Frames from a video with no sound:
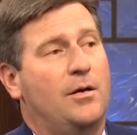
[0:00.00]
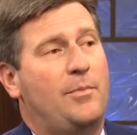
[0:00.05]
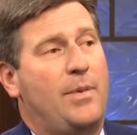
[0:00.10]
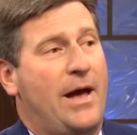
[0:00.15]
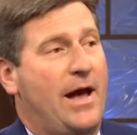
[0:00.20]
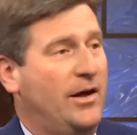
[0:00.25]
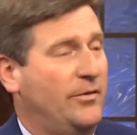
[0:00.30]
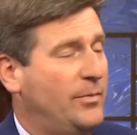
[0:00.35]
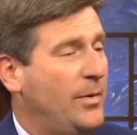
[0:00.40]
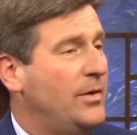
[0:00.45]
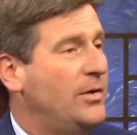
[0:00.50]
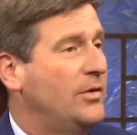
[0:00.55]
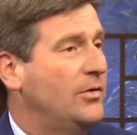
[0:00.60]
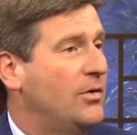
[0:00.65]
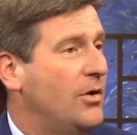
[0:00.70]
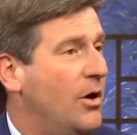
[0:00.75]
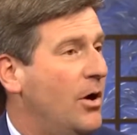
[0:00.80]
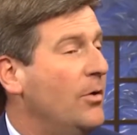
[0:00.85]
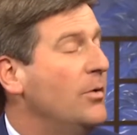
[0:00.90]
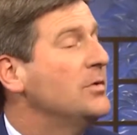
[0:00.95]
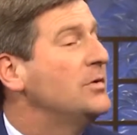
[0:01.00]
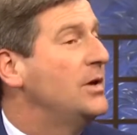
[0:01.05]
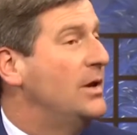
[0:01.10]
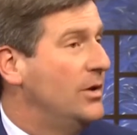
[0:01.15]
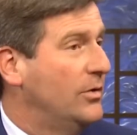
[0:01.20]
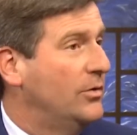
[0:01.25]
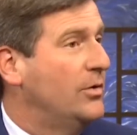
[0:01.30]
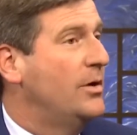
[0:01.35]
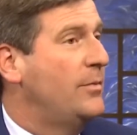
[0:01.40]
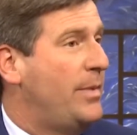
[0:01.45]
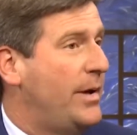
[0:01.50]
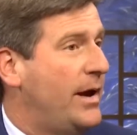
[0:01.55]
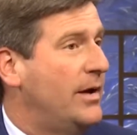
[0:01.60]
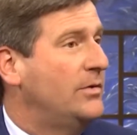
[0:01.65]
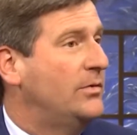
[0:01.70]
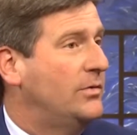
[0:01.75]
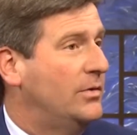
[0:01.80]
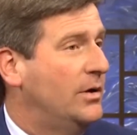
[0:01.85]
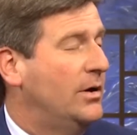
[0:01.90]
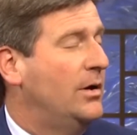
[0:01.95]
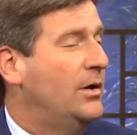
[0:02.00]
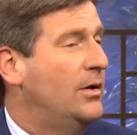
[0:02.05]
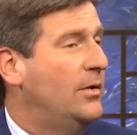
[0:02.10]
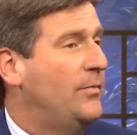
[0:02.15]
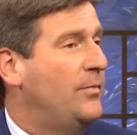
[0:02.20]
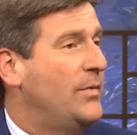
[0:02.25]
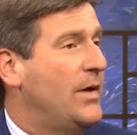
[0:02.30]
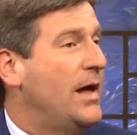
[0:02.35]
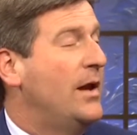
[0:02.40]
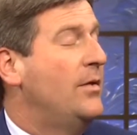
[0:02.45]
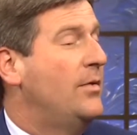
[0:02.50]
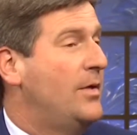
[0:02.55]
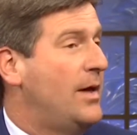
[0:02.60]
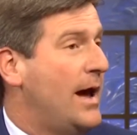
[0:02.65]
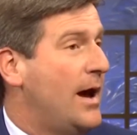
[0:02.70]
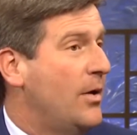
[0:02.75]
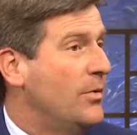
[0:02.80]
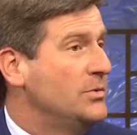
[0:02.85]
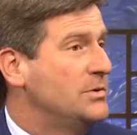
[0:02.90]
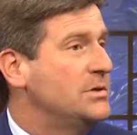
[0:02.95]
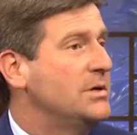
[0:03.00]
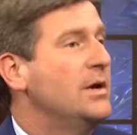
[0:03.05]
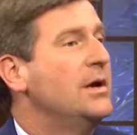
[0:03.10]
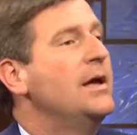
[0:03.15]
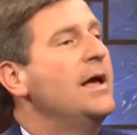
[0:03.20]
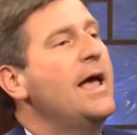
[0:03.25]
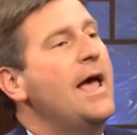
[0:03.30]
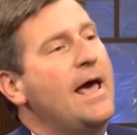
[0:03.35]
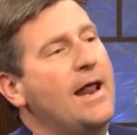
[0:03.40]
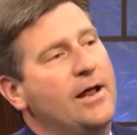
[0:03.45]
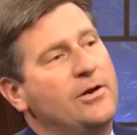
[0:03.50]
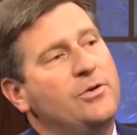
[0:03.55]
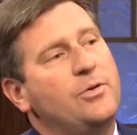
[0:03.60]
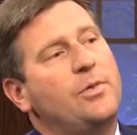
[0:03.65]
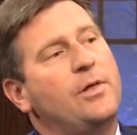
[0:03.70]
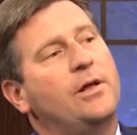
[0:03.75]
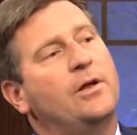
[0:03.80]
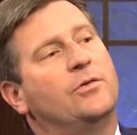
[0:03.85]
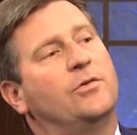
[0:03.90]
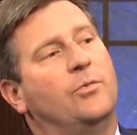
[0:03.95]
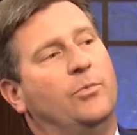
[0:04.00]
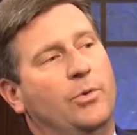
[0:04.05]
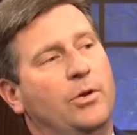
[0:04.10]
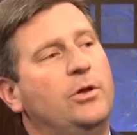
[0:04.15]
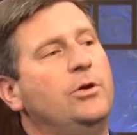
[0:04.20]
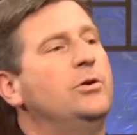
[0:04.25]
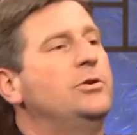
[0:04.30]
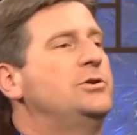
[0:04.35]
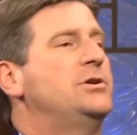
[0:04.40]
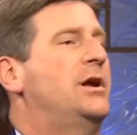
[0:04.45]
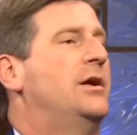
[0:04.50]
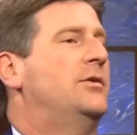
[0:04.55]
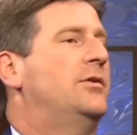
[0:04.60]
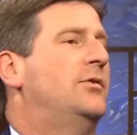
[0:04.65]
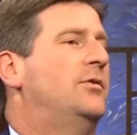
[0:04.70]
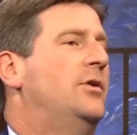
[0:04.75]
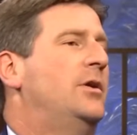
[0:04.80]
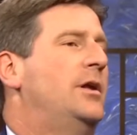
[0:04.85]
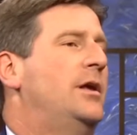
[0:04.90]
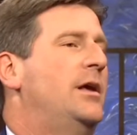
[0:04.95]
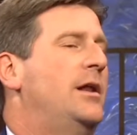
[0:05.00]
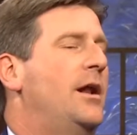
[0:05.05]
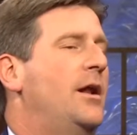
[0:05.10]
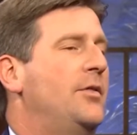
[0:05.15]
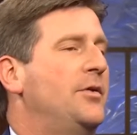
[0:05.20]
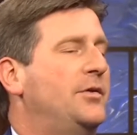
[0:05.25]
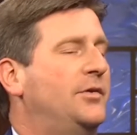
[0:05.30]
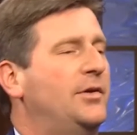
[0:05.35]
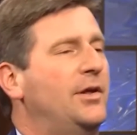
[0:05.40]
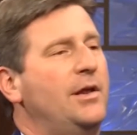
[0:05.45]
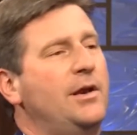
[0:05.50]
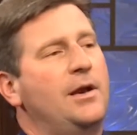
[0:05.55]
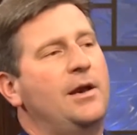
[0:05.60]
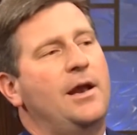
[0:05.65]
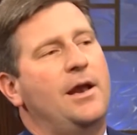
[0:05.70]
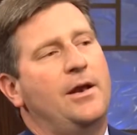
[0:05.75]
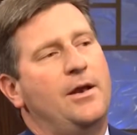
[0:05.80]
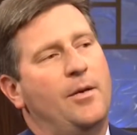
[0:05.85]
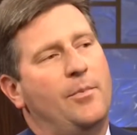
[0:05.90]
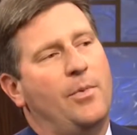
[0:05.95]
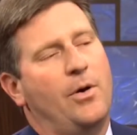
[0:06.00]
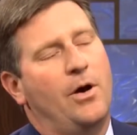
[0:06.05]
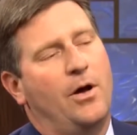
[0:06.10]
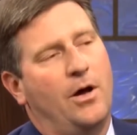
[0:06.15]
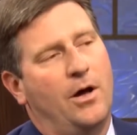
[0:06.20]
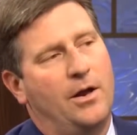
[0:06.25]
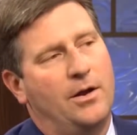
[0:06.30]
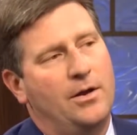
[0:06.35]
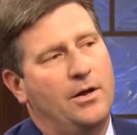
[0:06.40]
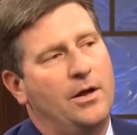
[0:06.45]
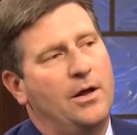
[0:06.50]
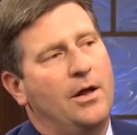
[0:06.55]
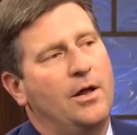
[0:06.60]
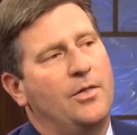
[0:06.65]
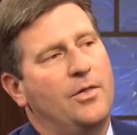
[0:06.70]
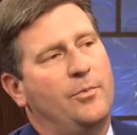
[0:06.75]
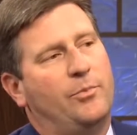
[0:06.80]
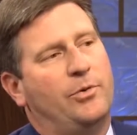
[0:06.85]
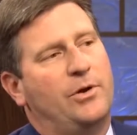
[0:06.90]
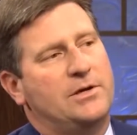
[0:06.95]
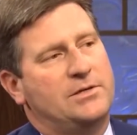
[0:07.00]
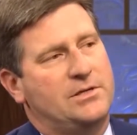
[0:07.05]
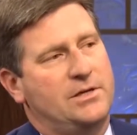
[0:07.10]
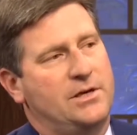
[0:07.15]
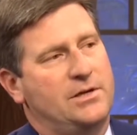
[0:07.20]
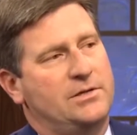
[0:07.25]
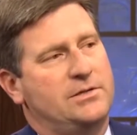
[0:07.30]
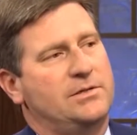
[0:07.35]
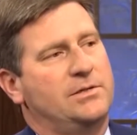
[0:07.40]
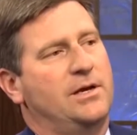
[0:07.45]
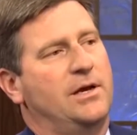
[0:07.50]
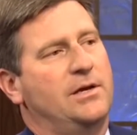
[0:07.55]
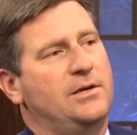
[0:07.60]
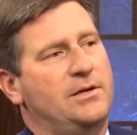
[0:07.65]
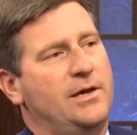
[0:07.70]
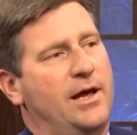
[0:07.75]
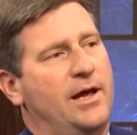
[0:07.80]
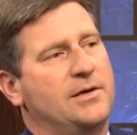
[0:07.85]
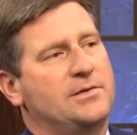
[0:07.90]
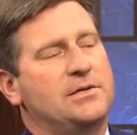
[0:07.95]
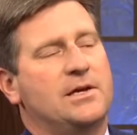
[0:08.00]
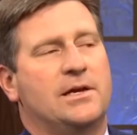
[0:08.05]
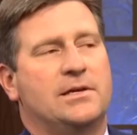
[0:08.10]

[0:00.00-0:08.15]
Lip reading: passed by this Congress. It is going to pass out of the House, and I do think there's a really good chance it's going to get out of the Senate and end up on the president's desk.